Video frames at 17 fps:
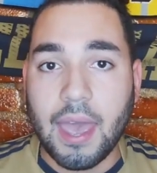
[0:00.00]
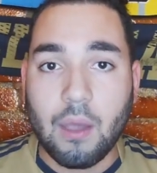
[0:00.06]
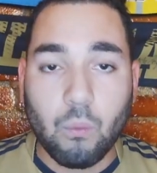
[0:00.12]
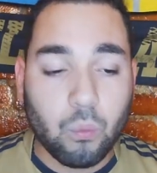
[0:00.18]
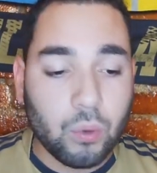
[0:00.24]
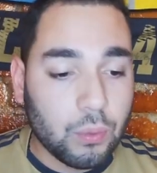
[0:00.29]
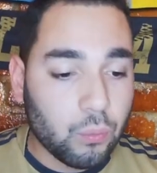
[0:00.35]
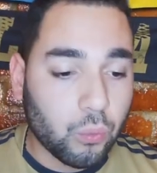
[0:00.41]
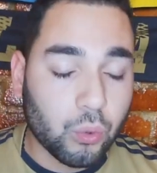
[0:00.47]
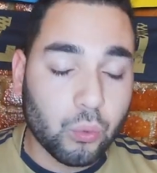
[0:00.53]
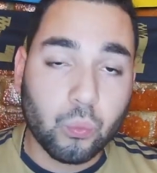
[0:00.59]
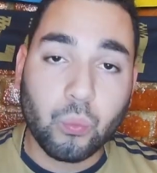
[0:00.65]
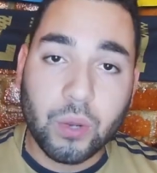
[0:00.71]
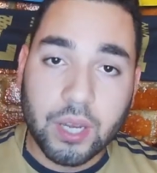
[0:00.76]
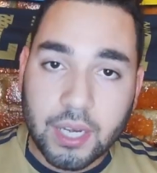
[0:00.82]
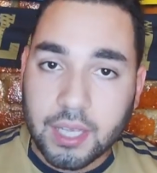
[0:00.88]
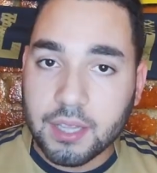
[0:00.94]
and we were
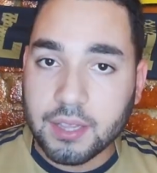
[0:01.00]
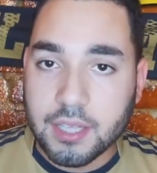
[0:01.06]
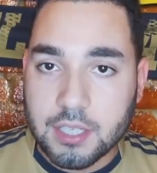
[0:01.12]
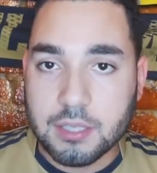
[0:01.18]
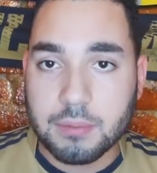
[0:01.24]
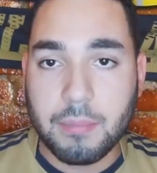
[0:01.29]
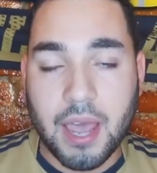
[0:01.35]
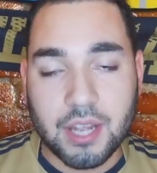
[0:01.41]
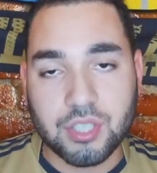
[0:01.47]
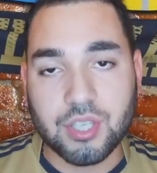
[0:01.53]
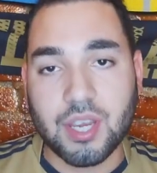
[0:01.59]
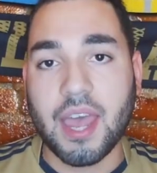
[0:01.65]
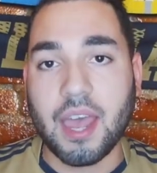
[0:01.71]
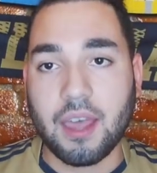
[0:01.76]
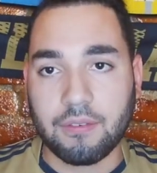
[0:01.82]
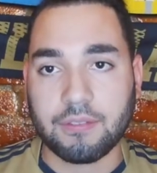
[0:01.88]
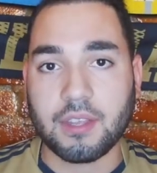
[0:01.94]
winning this match
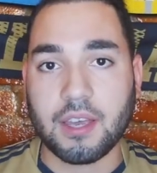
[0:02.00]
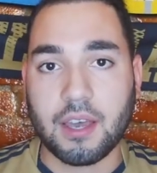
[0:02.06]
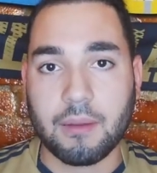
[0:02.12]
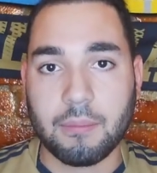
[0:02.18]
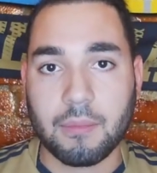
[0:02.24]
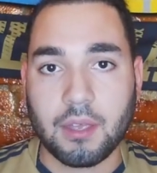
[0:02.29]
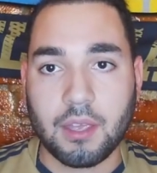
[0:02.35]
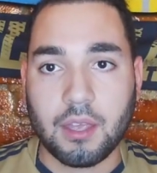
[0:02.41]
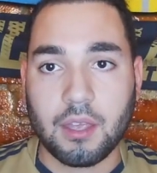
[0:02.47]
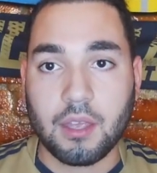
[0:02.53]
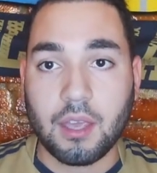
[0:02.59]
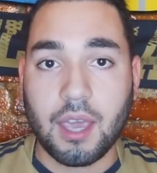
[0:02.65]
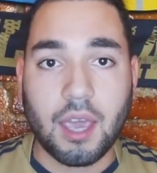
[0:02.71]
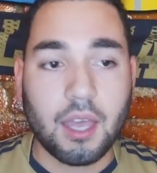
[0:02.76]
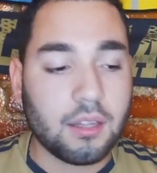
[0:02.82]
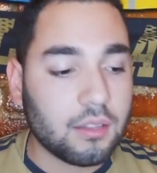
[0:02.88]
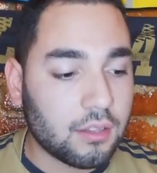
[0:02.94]
at halftime,
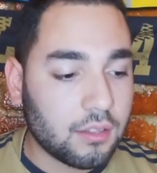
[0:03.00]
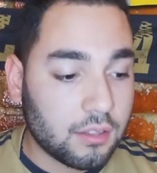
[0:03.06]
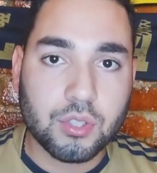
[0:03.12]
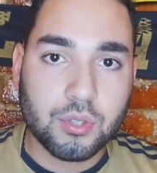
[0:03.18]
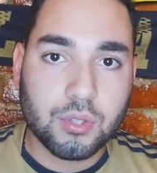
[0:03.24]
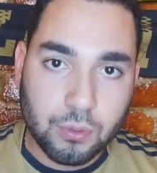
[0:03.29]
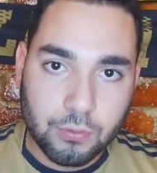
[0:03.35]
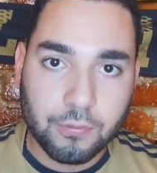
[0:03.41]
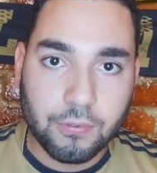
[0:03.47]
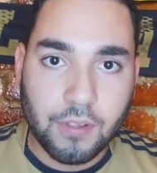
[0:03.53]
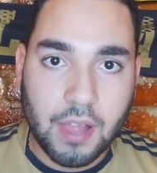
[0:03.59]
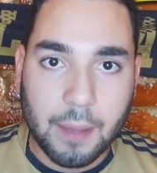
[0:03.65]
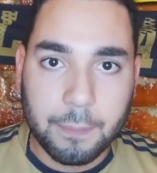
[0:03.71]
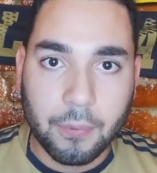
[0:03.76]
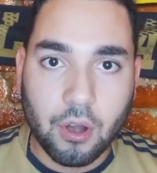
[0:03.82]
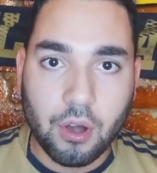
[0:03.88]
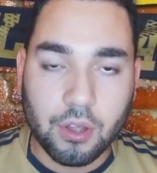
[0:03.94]
and the two
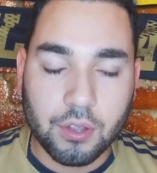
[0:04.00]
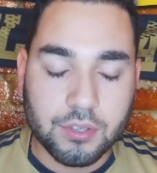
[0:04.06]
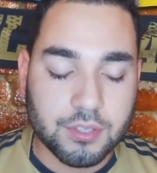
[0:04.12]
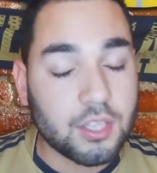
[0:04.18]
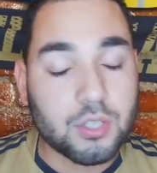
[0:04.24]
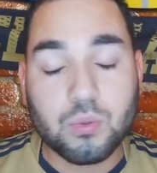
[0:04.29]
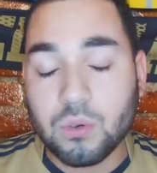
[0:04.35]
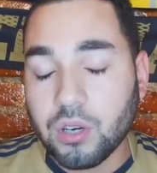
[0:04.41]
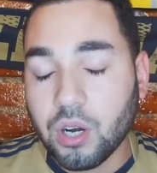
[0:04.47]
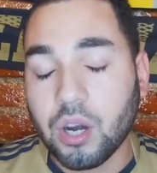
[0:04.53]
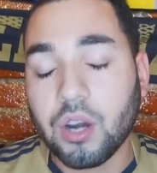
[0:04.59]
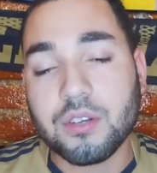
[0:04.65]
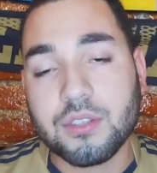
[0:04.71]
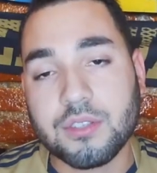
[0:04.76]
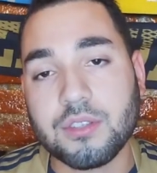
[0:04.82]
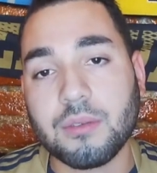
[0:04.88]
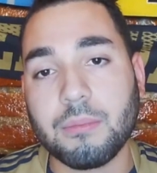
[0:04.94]
flop calls, this one
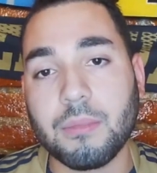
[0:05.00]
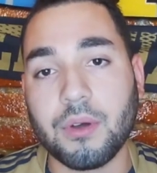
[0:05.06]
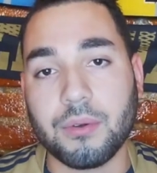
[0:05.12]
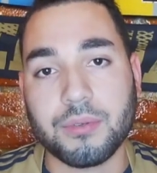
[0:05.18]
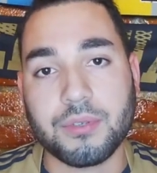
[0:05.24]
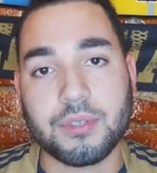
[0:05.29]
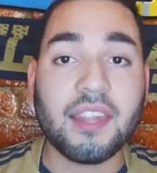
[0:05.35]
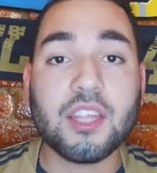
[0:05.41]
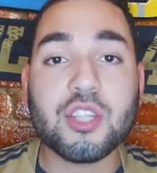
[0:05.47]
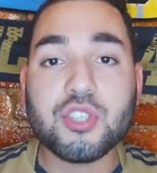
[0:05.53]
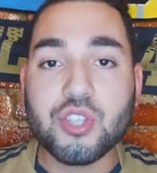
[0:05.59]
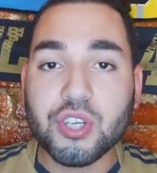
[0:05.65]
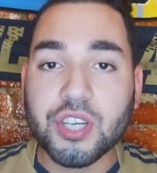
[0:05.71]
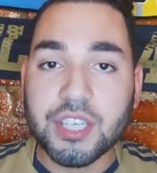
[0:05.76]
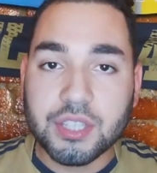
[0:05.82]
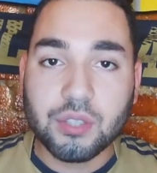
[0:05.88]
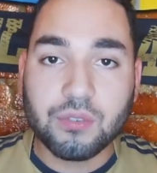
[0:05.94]
hurts the most. And let's
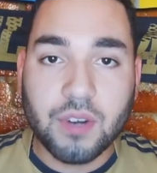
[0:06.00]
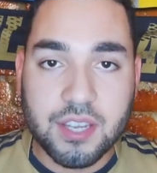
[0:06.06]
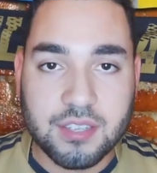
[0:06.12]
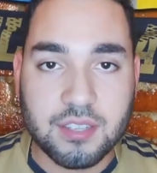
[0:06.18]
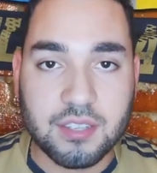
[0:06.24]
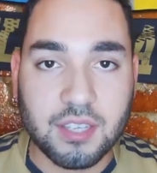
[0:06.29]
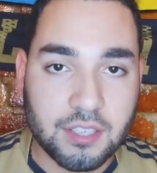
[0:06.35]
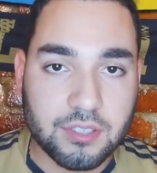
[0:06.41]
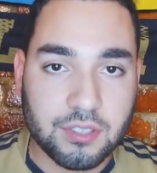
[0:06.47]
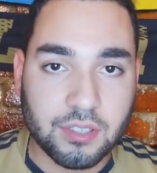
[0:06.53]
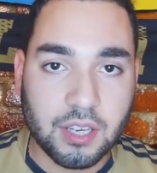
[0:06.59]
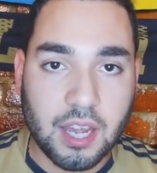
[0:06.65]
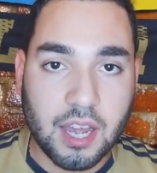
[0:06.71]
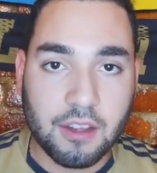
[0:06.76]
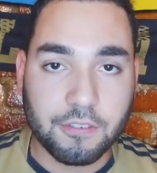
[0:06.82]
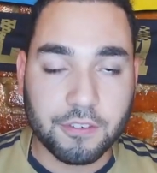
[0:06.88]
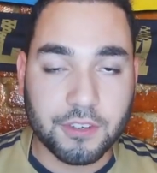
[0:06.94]
look at the rest of the Eastern
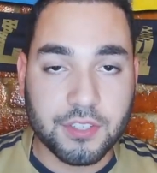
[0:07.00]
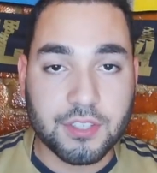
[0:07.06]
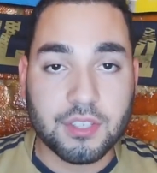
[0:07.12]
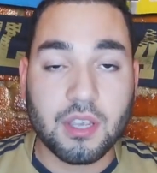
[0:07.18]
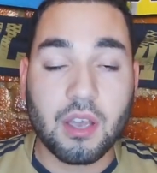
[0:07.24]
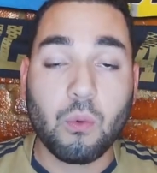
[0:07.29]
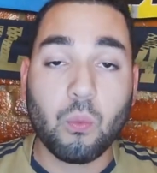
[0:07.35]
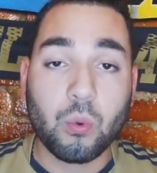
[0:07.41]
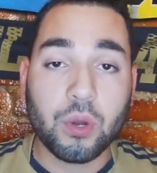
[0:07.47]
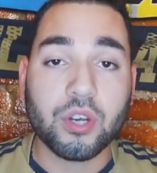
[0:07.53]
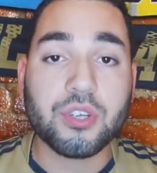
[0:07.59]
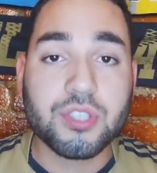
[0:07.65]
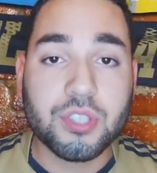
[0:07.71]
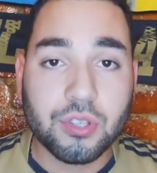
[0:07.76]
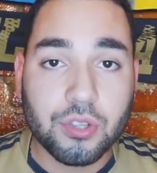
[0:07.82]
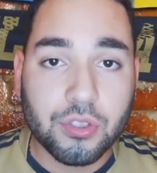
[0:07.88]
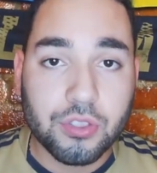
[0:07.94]
Conference. We are
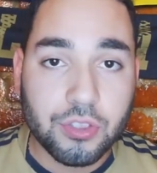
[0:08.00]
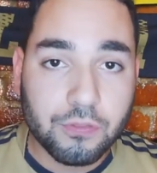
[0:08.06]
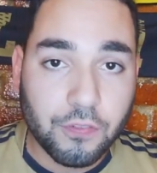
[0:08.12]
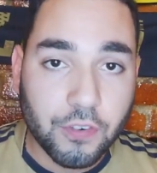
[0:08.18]
still in